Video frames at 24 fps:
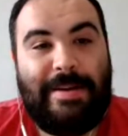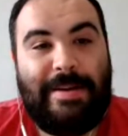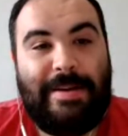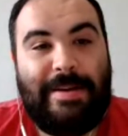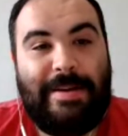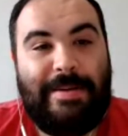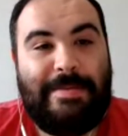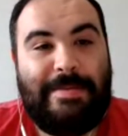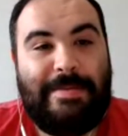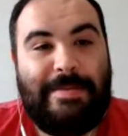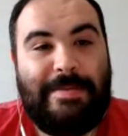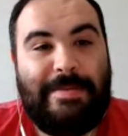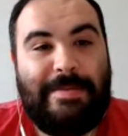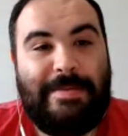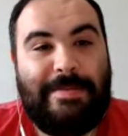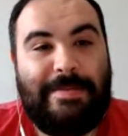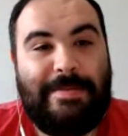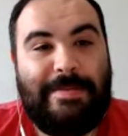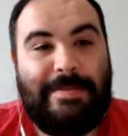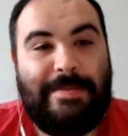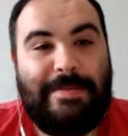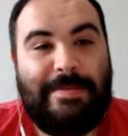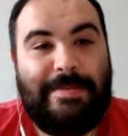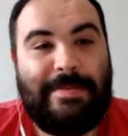I don't, I don't know.
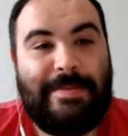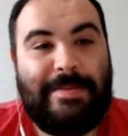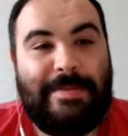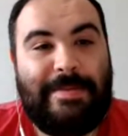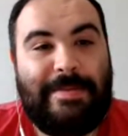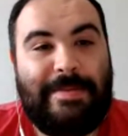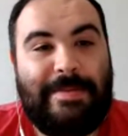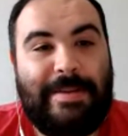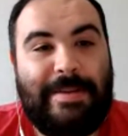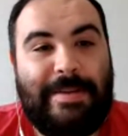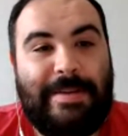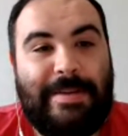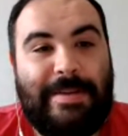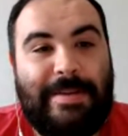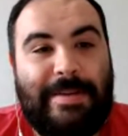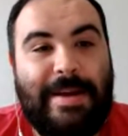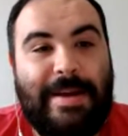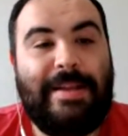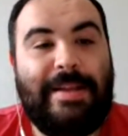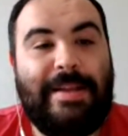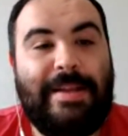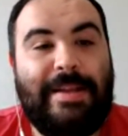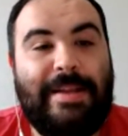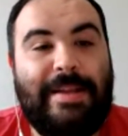
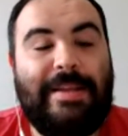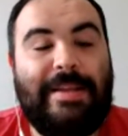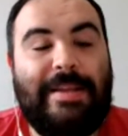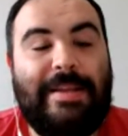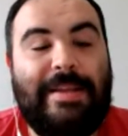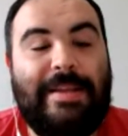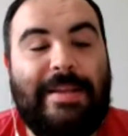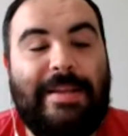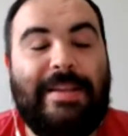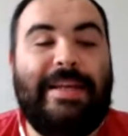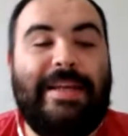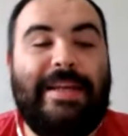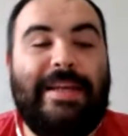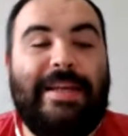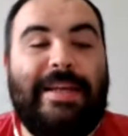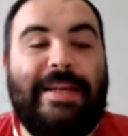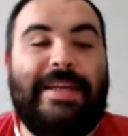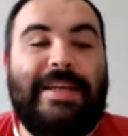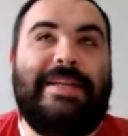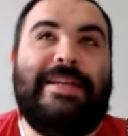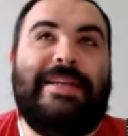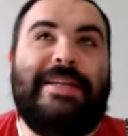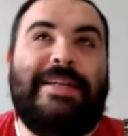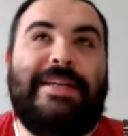Uh,
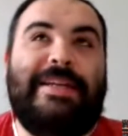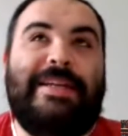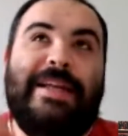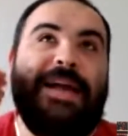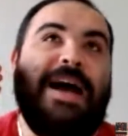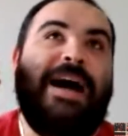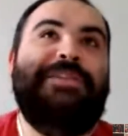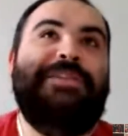like,